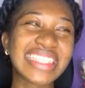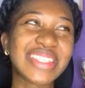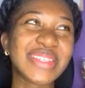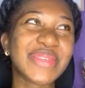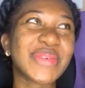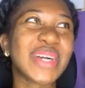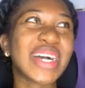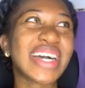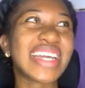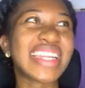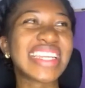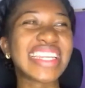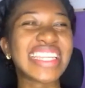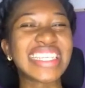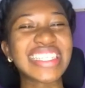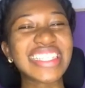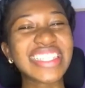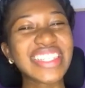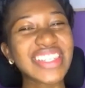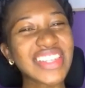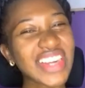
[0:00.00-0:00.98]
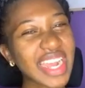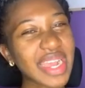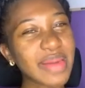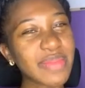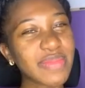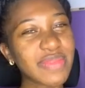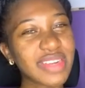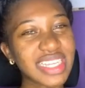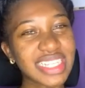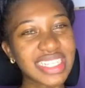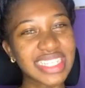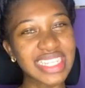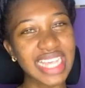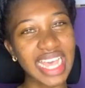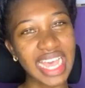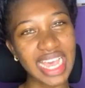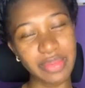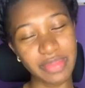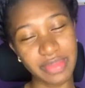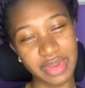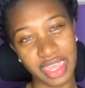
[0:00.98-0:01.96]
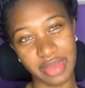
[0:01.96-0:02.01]
So describe the
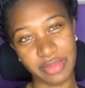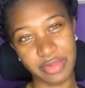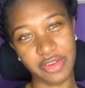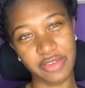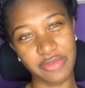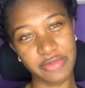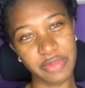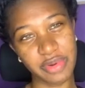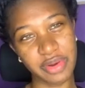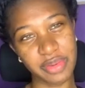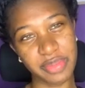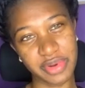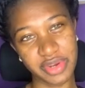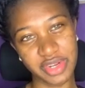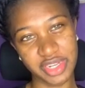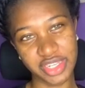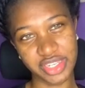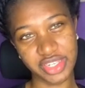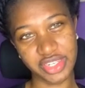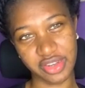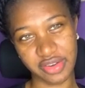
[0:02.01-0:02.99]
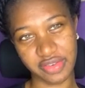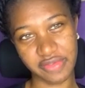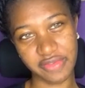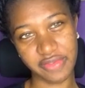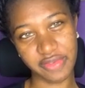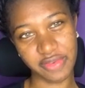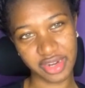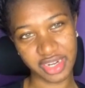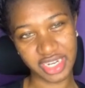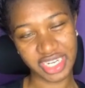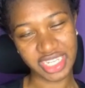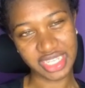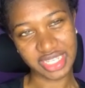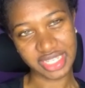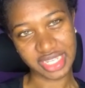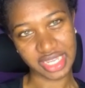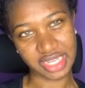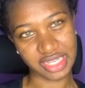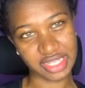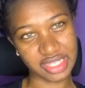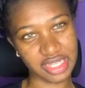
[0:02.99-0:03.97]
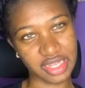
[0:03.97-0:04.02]
timeline of preparation for these
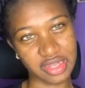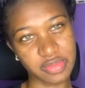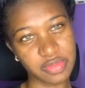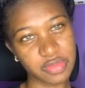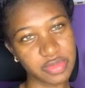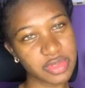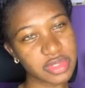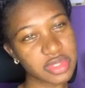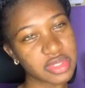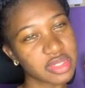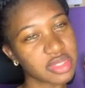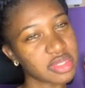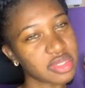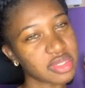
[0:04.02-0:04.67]
exams.